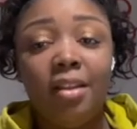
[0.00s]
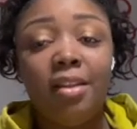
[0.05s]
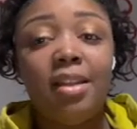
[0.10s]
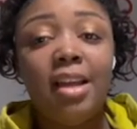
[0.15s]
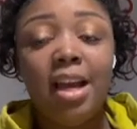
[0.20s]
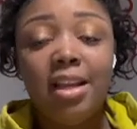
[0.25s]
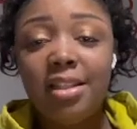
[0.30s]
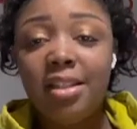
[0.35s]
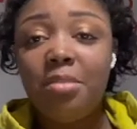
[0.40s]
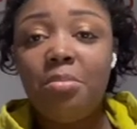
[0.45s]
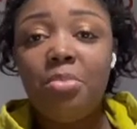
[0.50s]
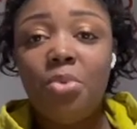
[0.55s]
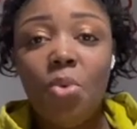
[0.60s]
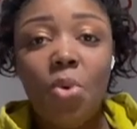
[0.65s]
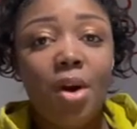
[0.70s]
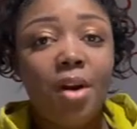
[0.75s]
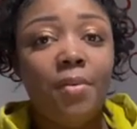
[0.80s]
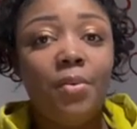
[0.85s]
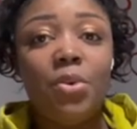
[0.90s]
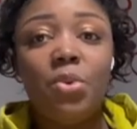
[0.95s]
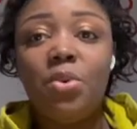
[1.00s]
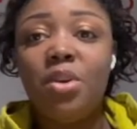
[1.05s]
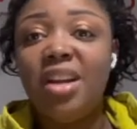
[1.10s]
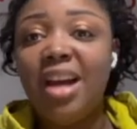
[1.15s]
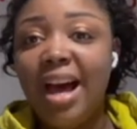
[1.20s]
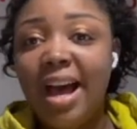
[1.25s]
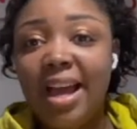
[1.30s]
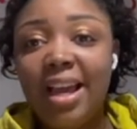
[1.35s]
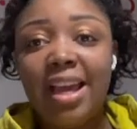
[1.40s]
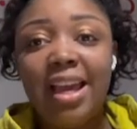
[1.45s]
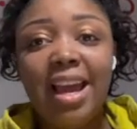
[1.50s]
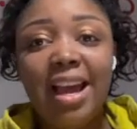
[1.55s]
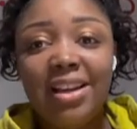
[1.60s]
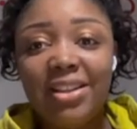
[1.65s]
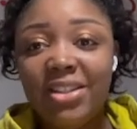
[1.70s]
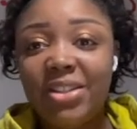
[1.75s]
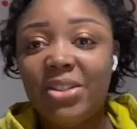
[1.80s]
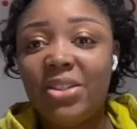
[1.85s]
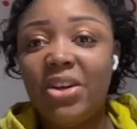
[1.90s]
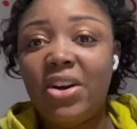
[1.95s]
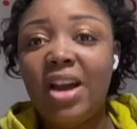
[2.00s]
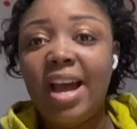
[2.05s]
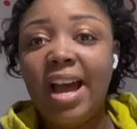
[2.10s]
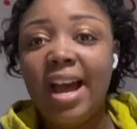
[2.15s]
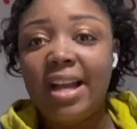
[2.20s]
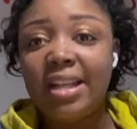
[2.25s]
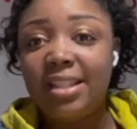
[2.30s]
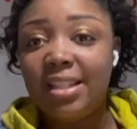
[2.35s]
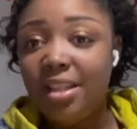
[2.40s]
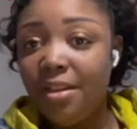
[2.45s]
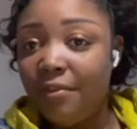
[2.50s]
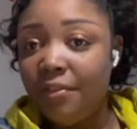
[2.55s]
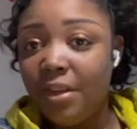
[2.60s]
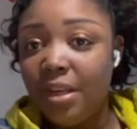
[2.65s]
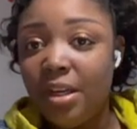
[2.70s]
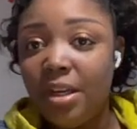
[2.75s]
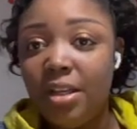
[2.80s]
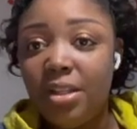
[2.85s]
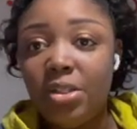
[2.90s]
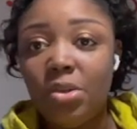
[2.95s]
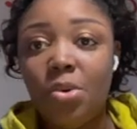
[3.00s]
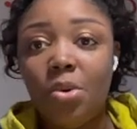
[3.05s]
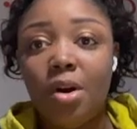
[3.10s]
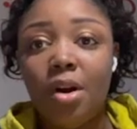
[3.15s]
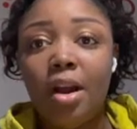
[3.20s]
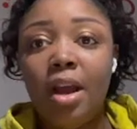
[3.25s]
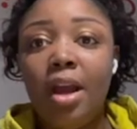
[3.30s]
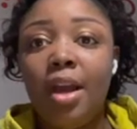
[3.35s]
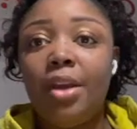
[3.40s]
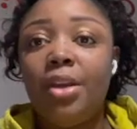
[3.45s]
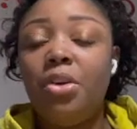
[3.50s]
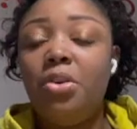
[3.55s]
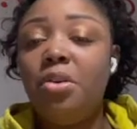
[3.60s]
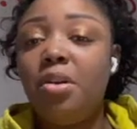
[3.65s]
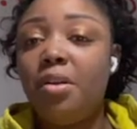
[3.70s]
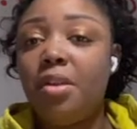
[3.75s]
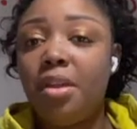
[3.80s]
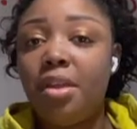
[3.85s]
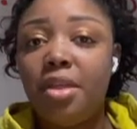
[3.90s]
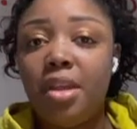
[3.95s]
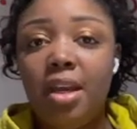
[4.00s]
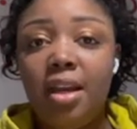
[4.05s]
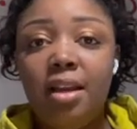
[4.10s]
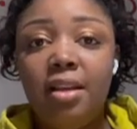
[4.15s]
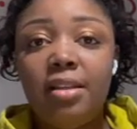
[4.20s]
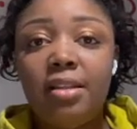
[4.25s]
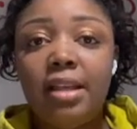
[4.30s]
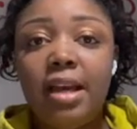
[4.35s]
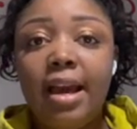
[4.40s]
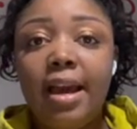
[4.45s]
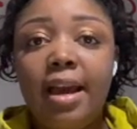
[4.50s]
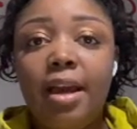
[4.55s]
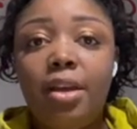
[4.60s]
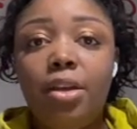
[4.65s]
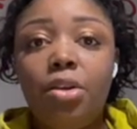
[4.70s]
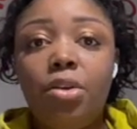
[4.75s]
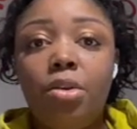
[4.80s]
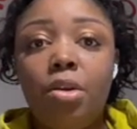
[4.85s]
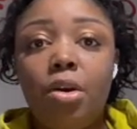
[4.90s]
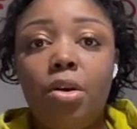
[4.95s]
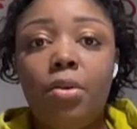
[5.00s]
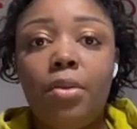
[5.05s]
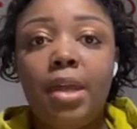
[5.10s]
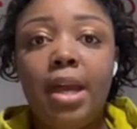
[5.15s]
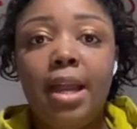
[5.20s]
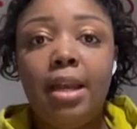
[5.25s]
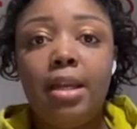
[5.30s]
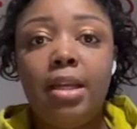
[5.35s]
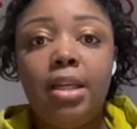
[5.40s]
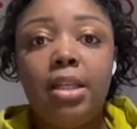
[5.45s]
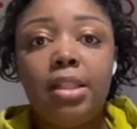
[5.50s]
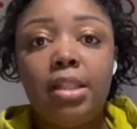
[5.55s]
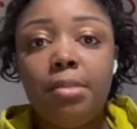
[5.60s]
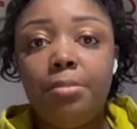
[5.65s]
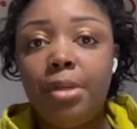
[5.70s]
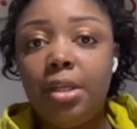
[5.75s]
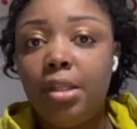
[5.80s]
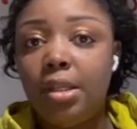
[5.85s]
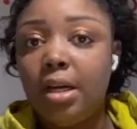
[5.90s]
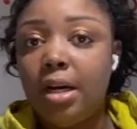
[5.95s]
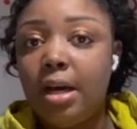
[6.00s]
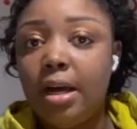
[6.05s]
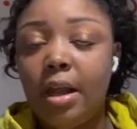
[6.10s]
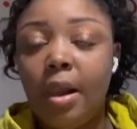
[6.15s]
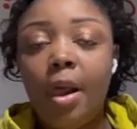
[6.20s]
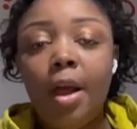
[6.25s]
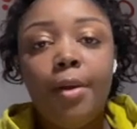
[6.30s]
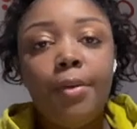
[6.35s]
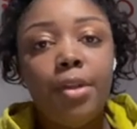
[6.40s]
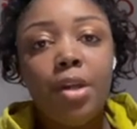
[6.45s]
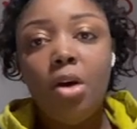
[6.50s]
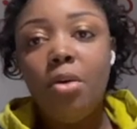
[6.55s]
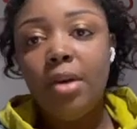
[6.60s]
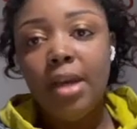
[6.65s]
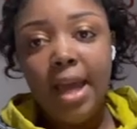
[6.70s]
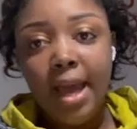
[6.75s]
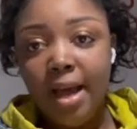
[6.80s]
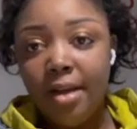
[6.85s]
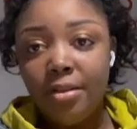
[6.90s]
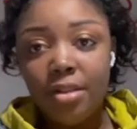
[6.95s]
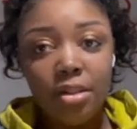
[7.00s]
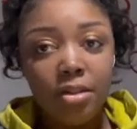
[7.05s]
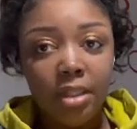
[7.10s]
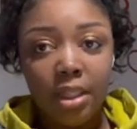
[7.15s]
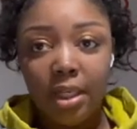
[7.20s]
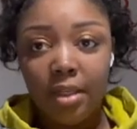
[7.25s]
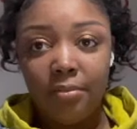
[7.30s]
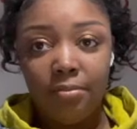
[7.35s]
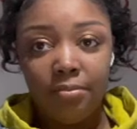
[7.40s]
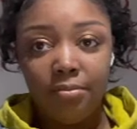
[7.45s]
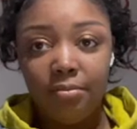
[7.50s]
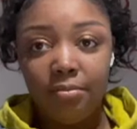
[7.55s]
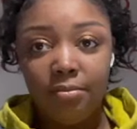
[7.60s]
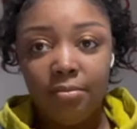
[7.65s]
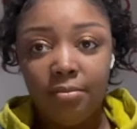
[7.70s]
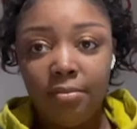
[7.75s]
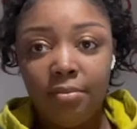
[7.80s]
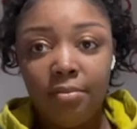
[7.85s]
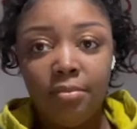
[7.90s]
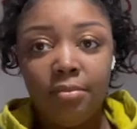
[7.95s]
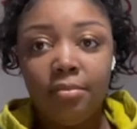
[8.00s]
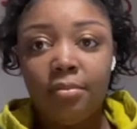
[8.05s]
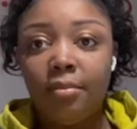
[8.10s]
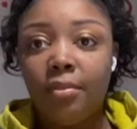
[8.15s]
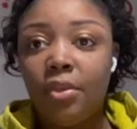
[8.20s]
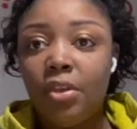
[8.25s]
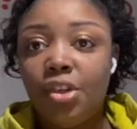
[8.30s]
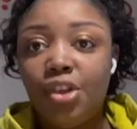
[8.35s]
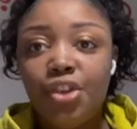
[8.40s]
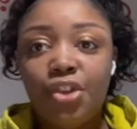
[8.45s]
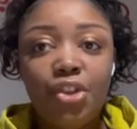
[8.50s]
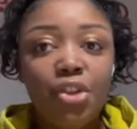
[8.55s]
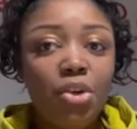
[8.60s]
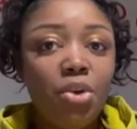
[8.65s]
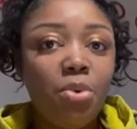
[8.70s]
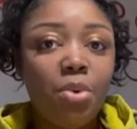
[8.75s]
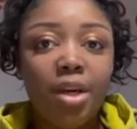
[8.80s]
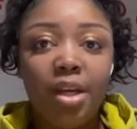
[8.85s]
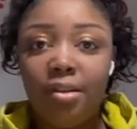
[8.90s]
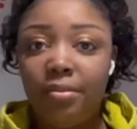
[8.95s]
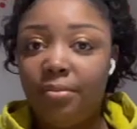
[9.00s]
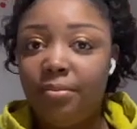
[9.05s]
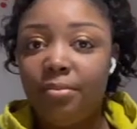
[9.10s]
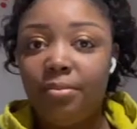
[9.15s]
That's important. Do not cancel your activities or, the things that, that needs to be done. Don't cancel it. Just do it.